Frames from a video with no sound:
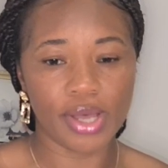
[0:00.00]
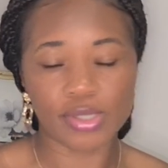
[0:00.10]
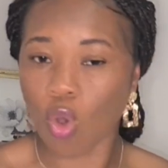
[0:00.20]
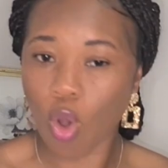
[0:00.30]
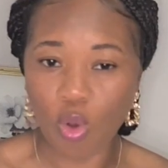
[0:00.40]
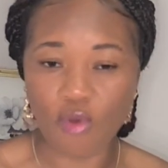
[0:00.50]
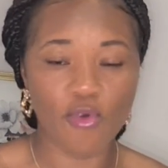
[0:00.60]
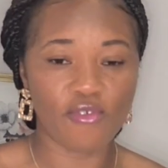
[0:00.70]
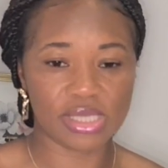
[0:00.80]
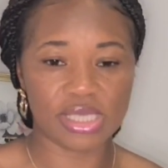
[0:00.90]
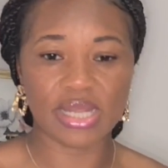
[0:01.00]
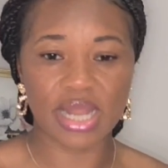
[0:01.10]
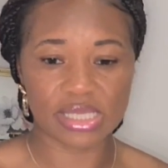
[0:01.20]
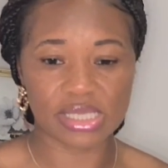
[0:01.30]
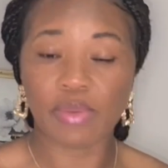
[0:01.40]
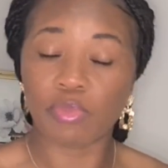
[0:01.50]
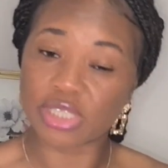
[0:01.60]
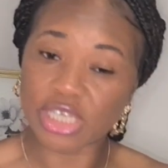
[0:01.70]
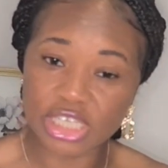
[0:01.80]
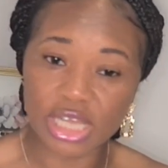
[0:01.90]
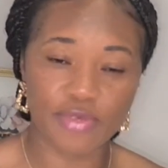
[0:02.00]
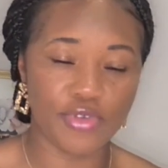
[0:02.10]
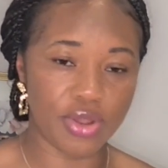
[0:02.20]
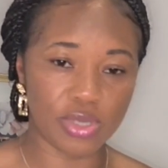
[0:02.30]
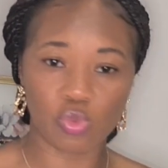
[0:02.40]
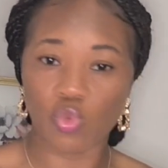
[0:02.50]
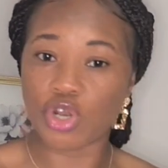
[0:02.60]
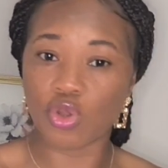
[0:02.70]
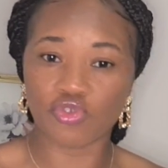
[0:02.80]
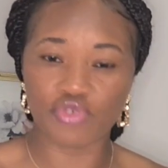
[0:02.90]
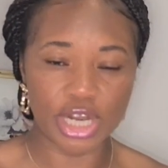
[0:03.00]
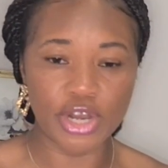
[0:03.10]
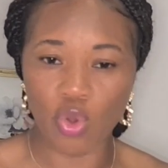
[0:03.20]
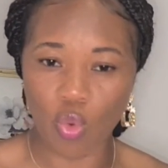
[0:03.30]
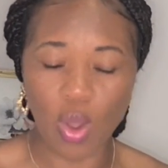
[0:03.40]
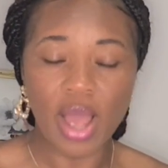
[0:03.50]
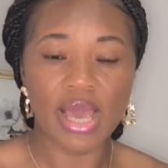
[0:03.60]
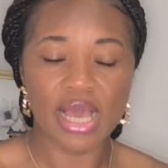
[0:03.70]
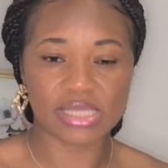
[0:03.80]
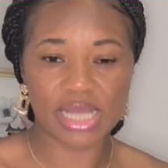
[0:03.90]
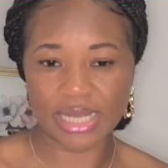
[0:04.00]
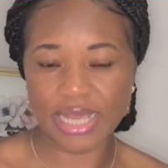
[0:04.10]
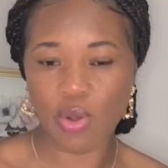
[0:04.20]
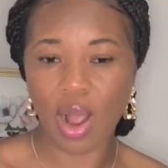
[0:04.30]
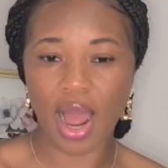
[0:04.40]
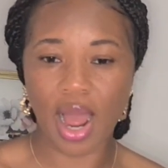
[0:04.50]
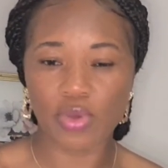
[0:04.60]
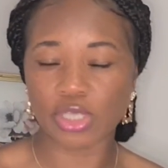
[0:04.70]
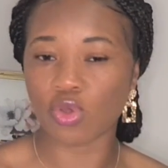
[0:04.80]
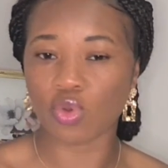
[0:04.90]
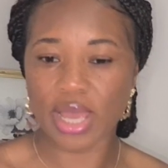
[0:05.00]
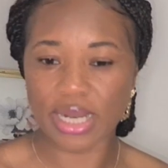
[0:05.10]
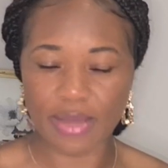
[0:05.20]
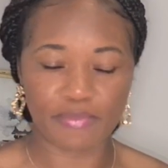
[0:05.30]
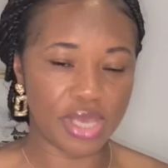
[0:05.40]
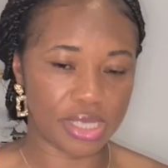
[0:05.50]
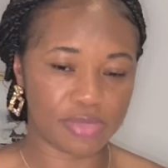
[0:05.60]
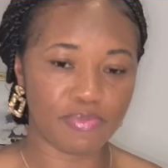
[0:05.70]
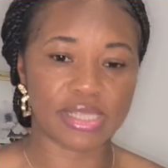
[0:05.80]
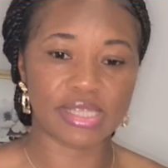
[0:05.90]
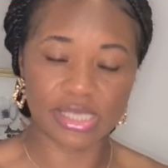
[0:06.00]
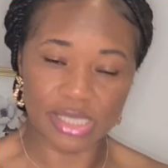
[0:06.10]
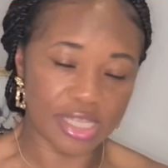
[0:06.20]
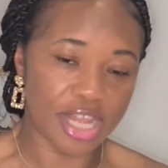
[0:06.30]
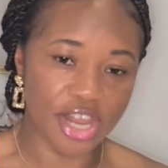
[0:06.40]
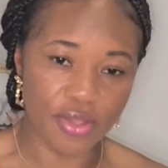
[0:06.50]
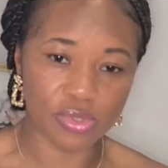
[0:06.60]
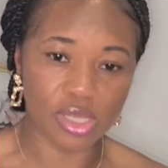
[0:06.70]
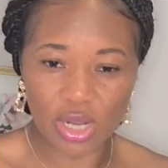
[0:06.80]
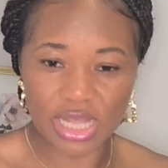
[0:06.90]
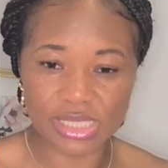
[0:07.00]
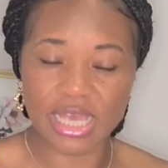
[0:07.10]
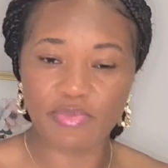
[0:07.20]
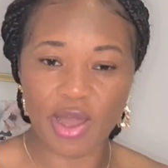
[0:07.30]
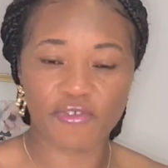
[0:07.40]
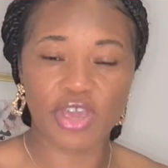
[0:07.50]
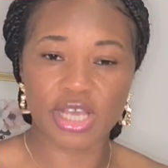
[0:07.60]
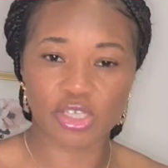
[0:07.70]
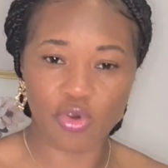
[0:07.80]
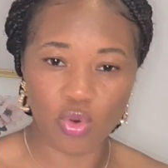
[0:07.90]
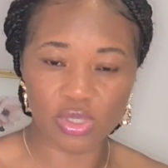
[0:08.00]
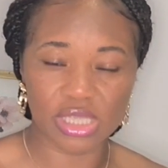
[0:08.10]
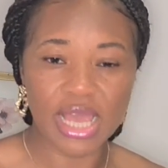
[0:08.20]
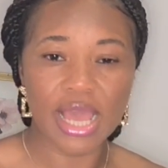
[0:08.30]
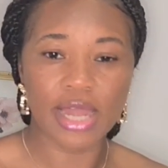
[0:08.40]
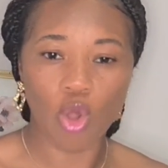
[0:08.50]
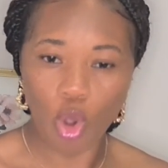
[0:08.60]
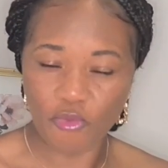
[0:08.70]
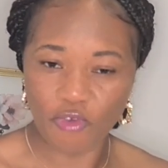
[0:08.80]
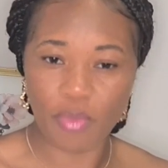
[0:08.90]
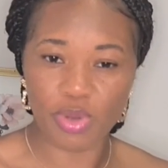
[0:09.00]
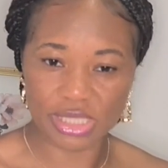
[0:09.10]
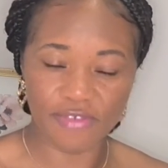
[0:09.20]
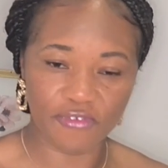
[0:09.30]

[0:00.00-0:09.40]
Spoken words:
score for overseas nurses and potentially reduce it. We don't really know exactly how it's going to end up yet, but this is the news. Let's keep our fingers crossed and hope for a positive